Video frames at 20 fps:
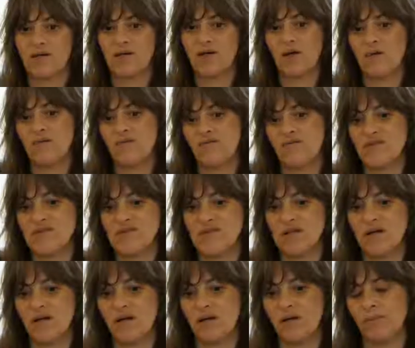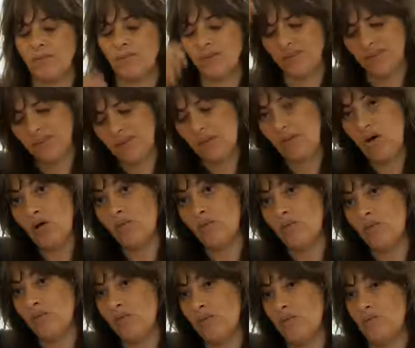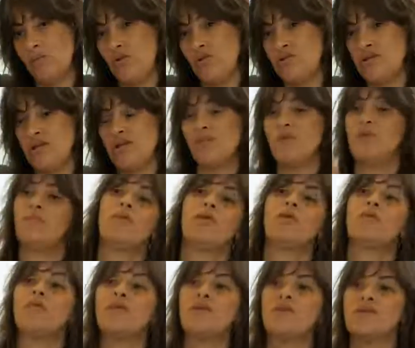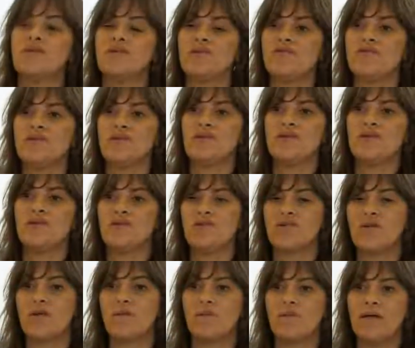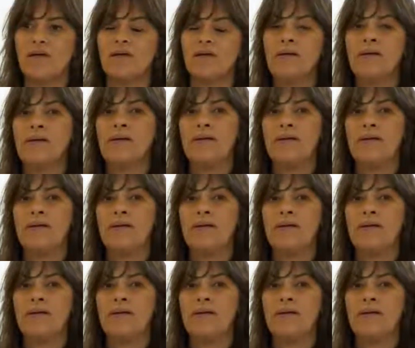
I go and visit um, Melbourne Museum in Melbourne that's interested in showing me.